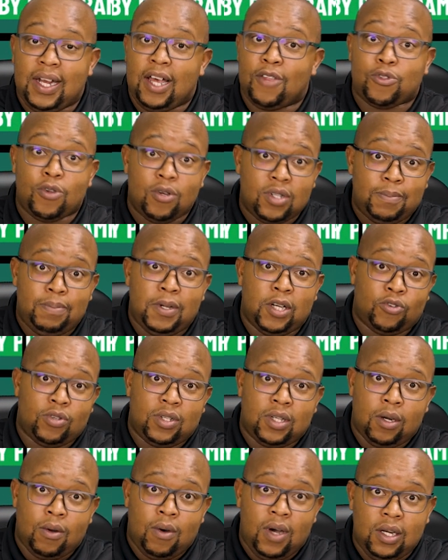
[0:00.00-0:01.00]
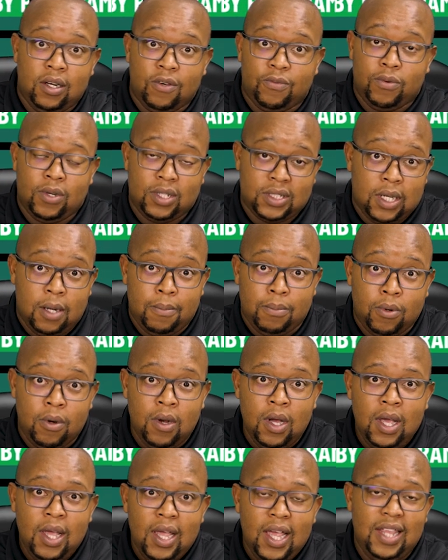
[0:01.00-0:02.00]
I thought Petro De Luanda, for
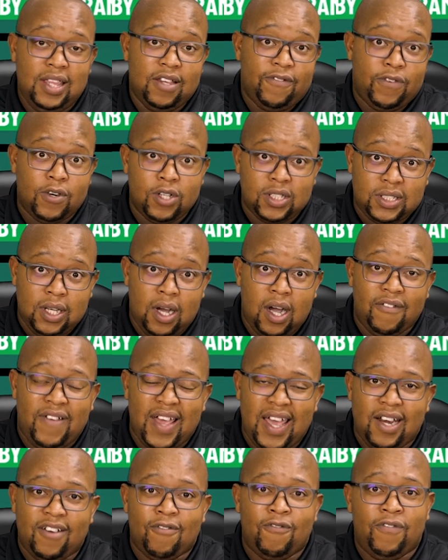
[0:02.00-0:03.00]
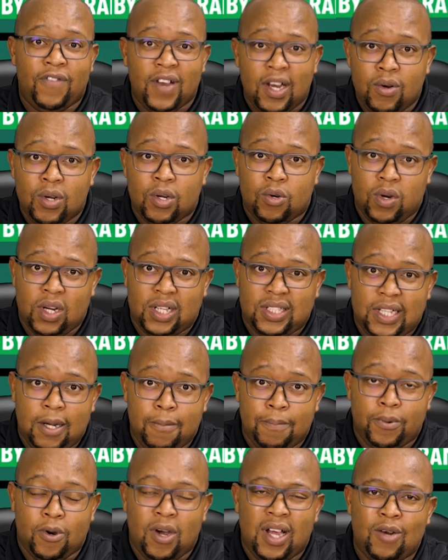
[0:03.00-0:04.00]
example, in the first half had a very quick
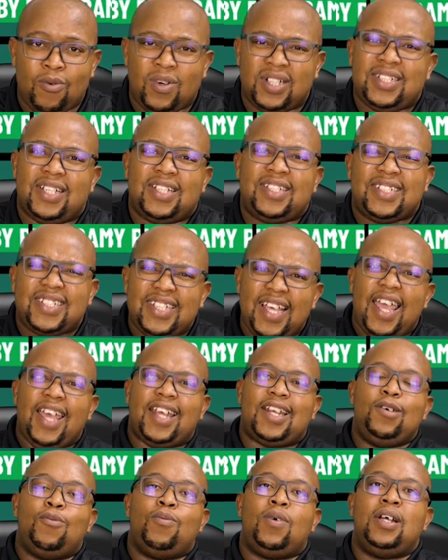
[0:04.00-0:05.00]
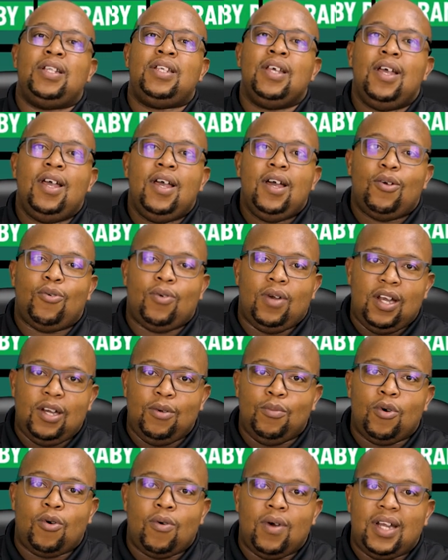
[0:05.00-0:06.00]
tempo, and it was exactly what
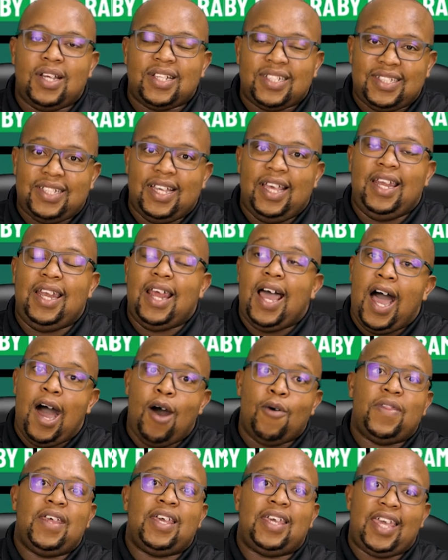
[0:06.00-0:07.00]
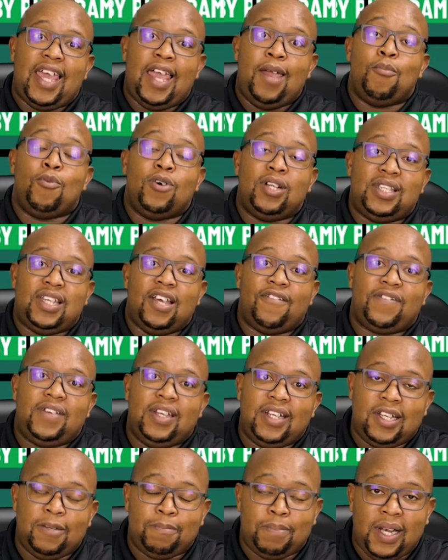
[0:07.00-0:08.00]
Rolando Mokwena said, how the game would
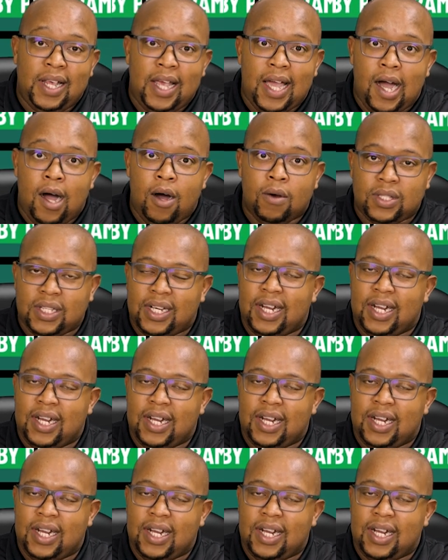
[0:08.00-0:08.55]
definitely play out.